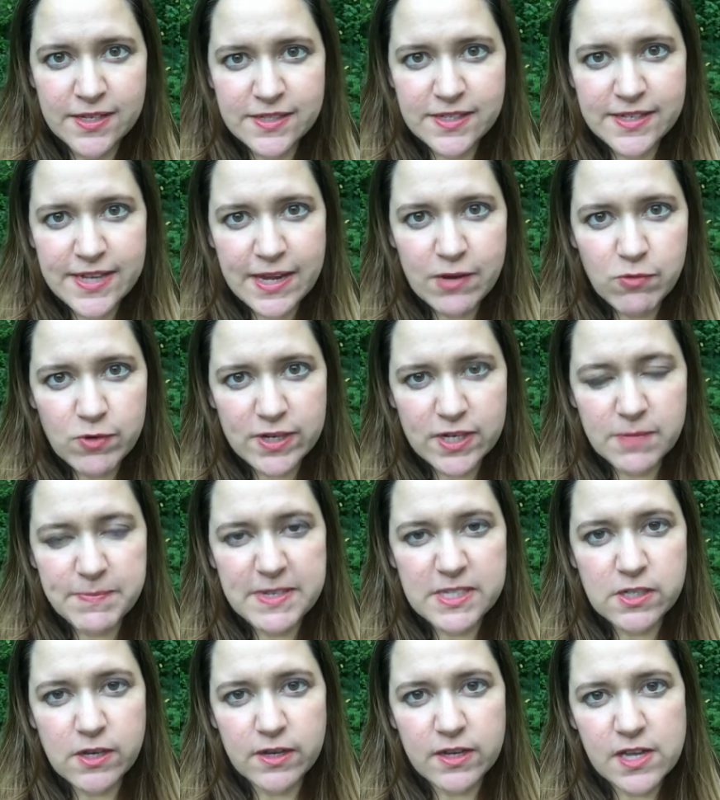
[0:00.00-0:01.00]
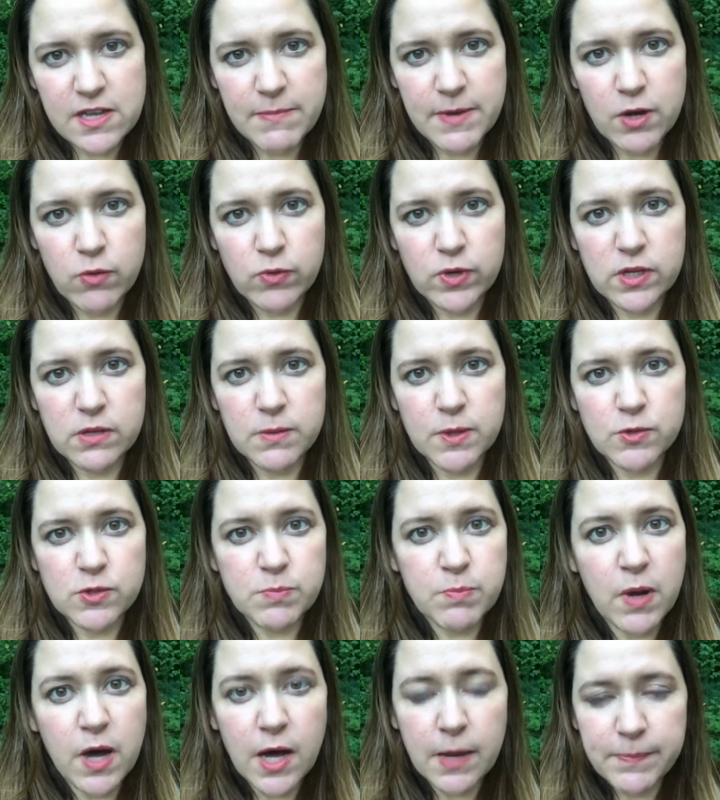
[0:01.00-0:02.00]
Today we're going to be talking about one of the most
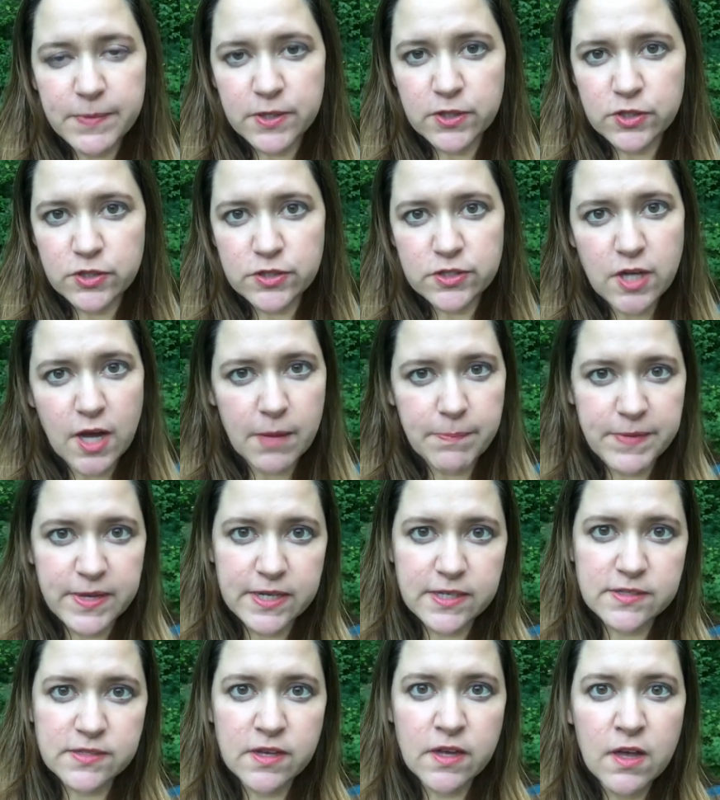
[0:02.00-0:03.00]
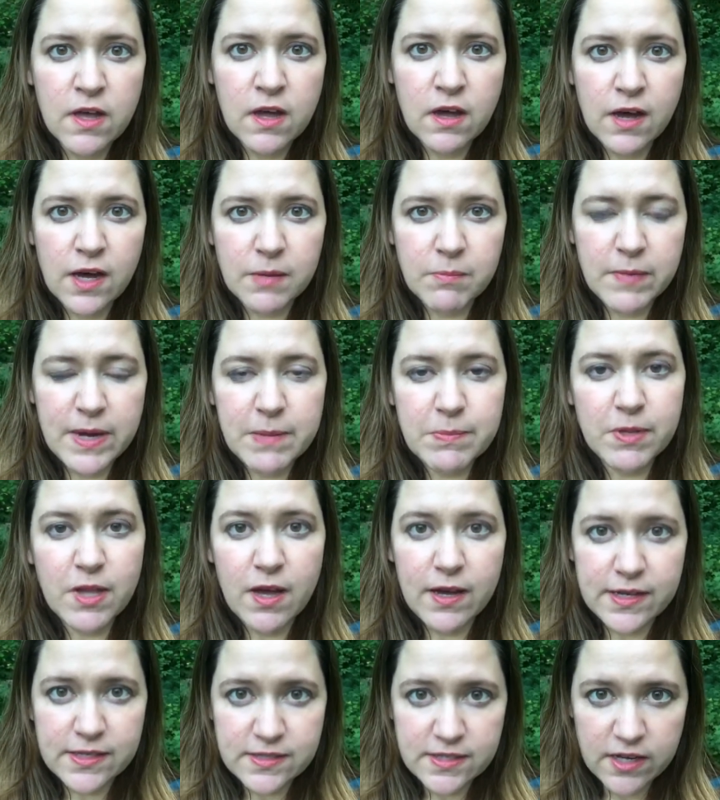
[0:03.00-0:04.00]
popular topics on my
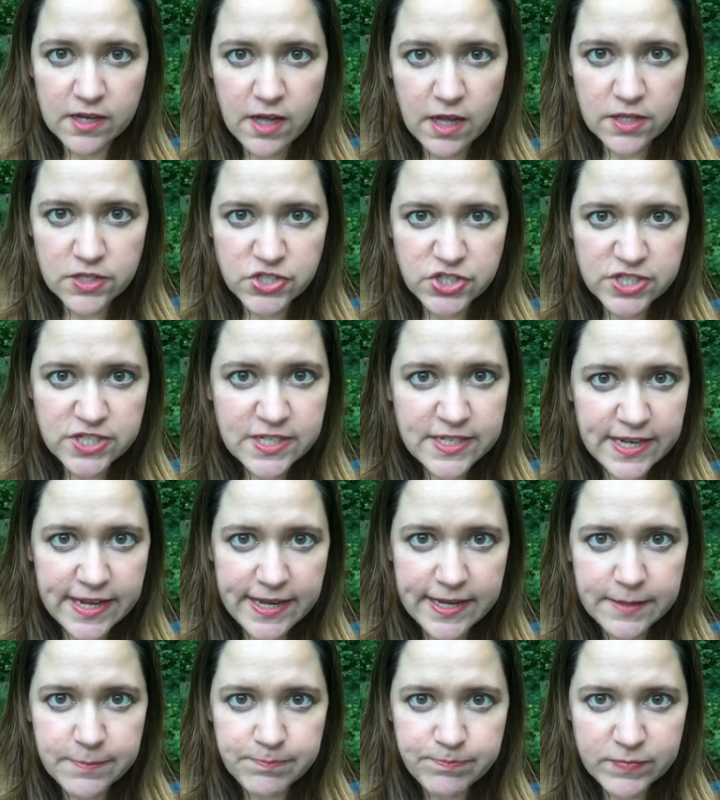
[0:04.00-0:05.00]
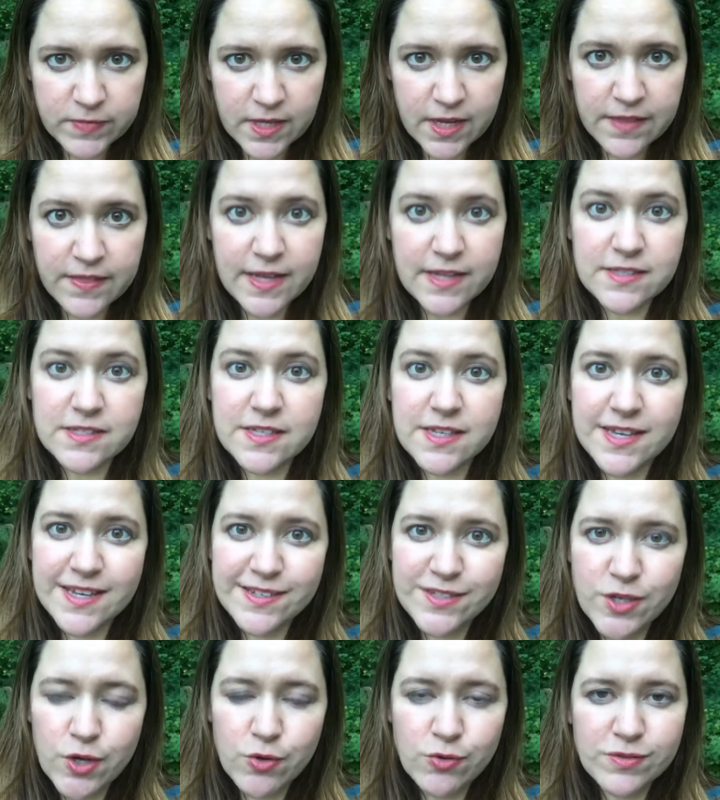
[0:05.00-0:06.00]
blog at Psychology Today, and that's
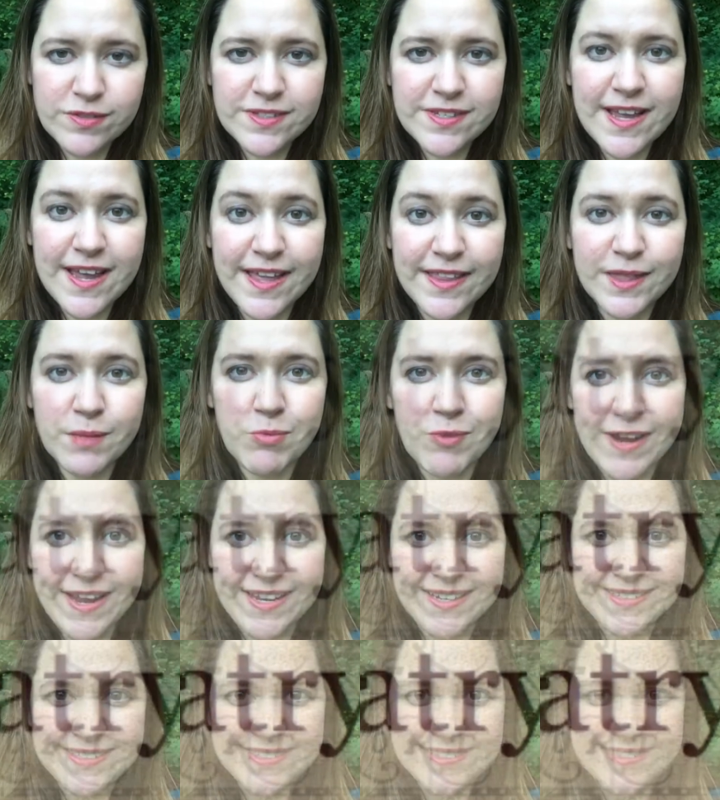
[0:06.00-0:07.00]
ketones and the brain.